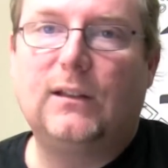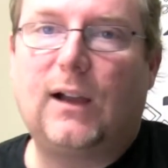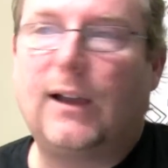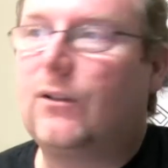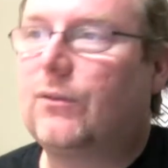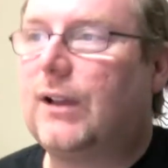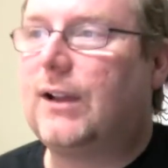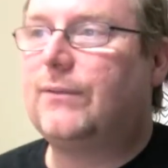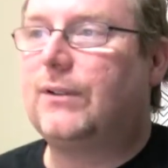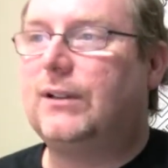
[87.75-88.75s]
I don't
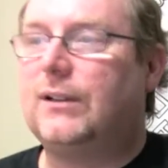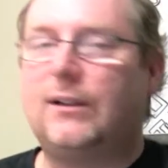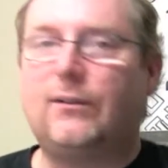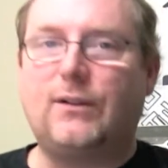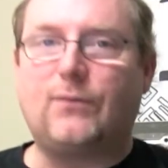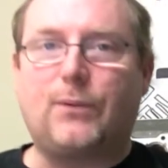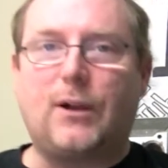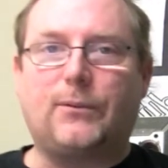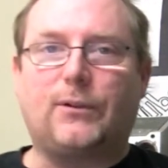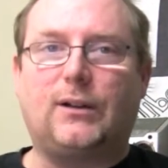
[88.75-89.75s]
have a
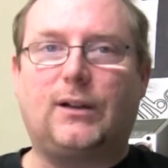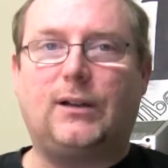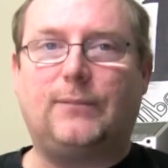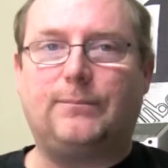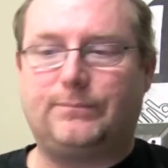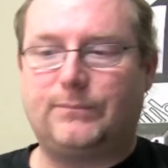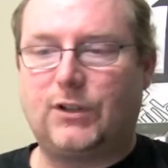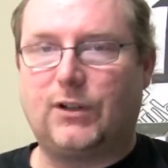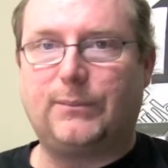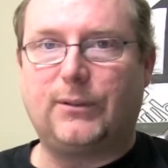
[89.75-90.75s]
proper
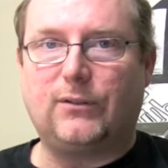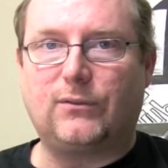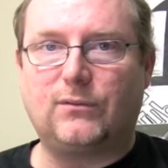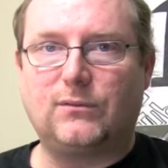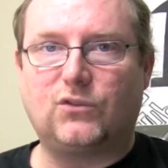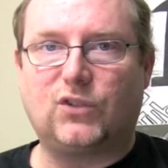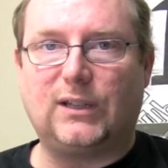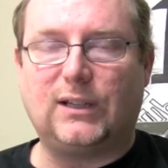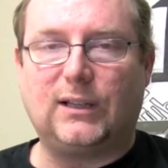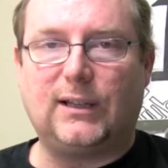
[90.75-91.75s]
dark beer
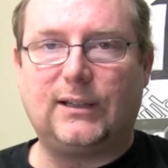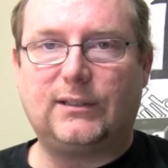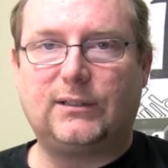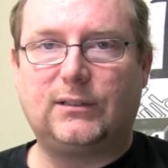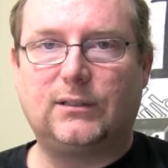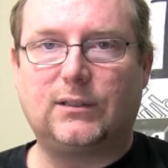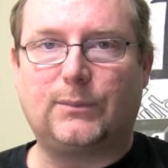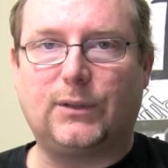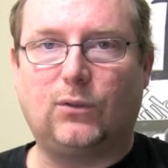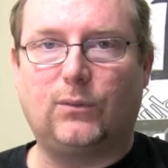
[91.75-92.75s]
drinking glass because
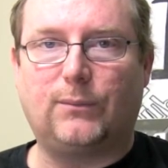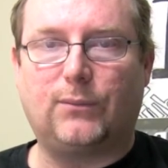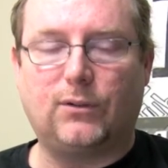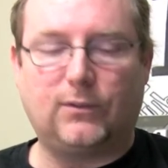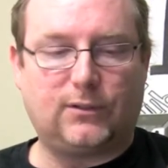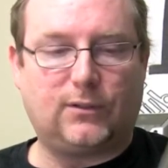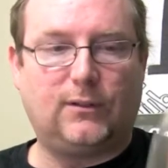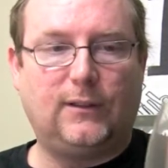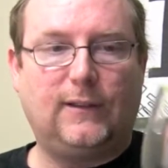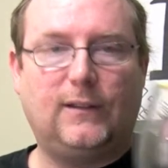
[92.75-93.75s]
my old one broke, so
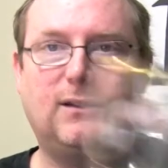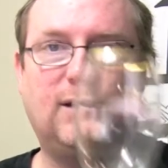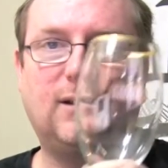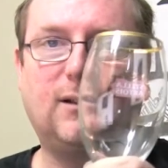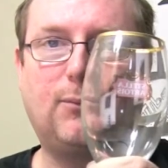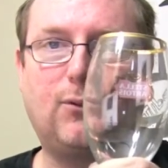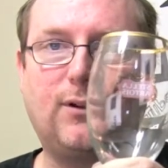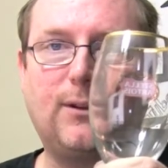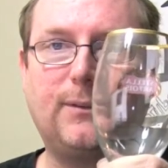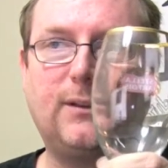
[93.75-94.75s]
I'm gonna pour
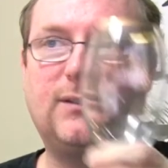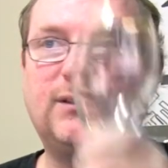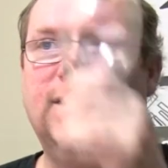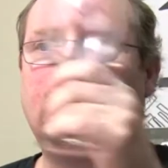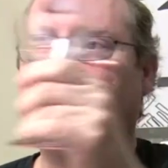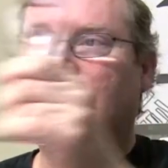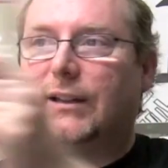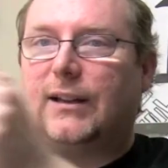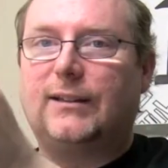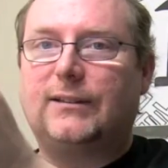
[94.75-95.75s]
it up in this Stella
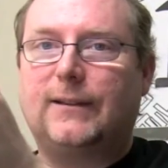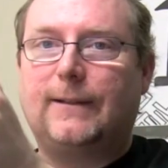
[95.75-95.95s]
glass.